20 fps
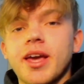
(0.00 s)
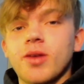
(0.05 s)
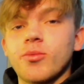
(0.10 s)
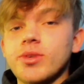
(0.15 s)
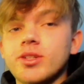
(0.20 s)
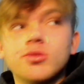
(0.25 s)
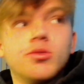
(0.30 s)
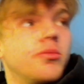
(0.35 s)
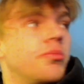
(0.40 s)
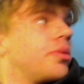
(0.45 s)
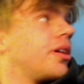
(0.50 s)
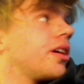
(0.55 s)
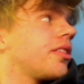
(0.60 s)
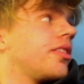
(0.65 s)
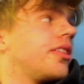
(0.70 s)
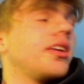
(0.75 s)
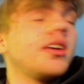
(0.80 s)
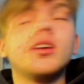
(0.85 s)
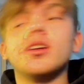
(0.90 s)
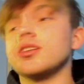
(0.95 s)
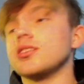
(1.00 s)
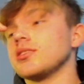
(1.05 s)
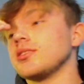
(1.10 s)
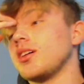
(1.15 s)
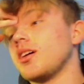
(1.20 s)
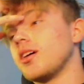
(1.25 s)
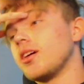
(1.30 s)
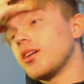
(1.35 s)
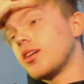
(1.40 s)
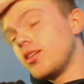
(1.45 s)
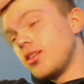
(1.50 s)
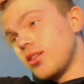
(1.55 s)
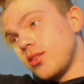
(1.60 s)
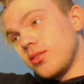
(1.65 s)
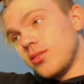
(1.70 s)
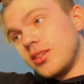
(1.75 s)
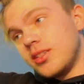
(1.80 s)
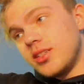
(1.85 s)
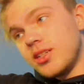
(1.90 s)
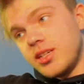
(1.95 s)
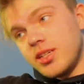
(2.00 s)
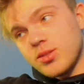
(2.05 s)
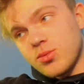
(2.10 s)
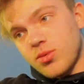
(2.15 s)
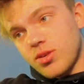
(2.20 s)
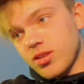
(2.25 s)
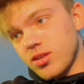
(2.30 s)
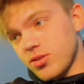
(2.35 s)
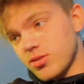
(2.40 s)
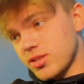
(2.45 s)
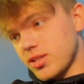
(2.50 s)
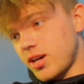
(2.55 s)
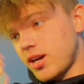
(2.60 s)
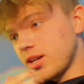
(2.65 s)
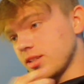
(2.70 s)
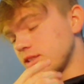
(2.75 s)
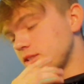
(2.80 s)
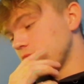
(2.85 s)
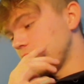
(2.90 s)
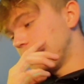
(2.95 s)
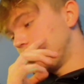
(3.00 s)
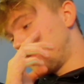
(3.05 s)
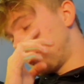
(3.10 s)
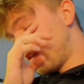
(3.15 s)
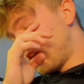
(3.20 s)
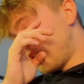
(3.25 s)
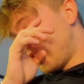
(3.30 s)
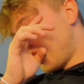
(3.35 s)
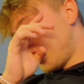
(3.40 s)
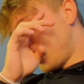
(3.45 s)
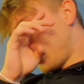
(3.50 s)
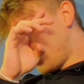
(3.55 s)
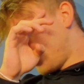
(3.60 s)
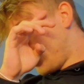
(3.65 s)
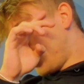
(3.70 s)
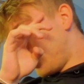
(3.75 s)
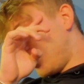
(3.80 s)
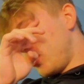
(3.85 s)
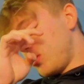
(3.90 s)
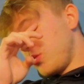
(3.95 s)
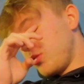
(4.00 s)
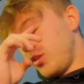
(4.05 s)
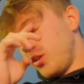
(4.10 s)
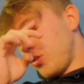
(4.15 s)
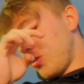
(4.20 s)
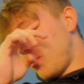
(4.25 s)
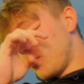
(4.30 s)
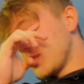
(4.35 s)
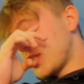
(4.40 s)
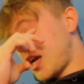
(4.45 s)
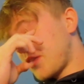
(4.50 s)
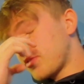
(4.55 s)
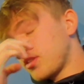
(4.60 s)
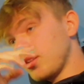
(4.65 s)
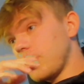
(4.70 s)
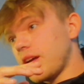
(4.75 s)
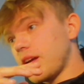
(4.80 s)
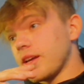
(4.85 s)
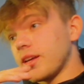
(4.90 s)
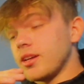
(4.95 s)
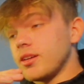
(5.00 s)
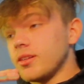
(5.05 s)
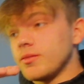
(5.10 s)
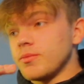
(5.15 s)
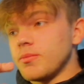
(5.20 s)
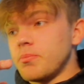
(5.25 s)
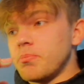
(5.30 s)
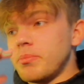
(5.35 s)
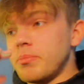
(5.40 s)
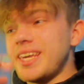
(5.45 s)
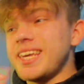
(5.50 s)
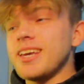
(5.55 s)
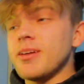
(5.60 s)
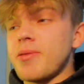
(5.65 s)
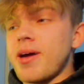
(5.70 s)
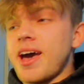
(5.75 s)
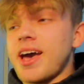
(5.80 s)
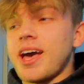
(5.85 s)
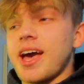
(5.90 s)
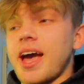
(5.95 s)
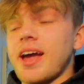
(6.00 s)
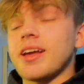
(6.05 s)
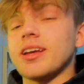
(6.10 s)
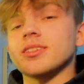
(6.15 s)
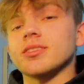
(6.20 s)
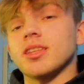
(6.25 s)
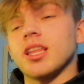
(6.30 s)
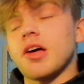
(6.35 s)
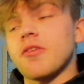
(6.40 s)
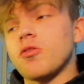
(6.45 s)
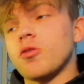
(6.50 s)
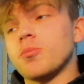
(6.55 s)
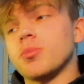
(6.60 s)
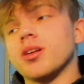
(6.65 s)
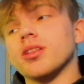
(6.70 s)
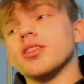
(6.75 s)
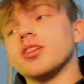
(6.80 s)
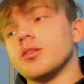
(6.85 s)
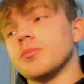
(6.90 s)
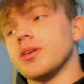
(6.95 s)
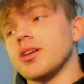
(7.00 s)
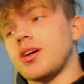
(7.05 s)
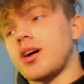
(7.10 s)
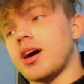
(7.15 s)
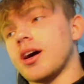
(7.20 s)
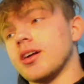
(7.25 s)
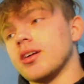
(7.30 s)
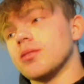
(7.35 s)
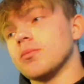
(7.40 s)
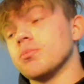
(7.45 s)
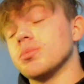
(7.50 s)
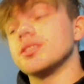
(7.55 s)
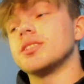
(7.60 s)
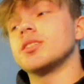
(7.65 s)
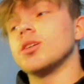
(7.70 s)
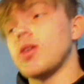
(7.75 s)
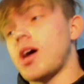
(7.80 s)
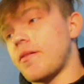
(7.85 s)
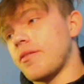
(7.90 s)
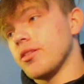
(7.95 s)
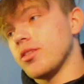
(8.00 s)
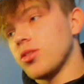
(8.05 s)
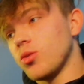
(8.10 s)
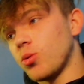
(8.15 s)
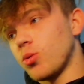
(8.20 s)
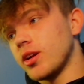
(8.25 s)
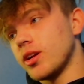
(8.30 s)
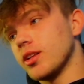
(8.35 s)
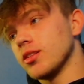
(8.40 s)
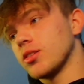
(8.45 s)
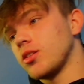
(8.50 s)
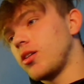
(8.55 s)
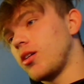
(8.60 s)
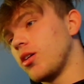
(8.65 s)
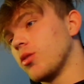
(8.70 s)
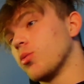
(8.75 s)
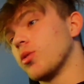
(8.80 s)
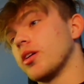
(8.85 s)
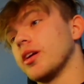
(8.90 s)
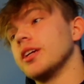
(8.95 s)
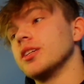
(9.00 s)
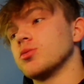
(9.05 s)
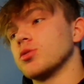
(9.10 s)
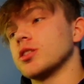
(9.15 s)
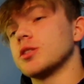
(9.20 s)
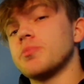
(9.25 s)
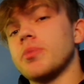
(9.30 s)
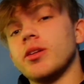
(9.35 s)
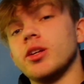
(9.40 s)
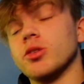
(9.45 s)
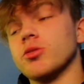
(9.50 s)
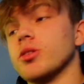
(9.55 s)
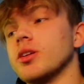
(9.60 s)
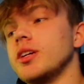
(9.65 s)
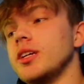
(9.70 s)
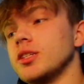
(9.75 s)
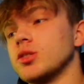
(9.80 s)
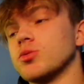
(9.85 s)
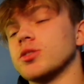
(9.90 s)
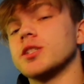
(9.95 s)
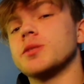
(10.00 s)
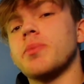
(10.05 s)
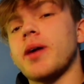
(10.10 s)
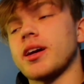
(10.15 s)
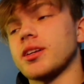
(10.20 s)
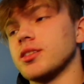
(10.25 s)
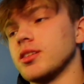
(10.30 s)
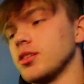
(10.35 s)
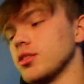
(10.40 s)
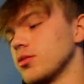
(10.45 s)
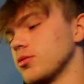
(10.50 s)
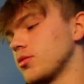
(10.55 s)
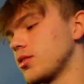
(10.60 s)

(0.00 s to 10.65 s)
We doing big things. Like, he's one of those guys. So you almost have to like meet him at his level, but a little bit higher, but still have authority in the call where he's respecting you.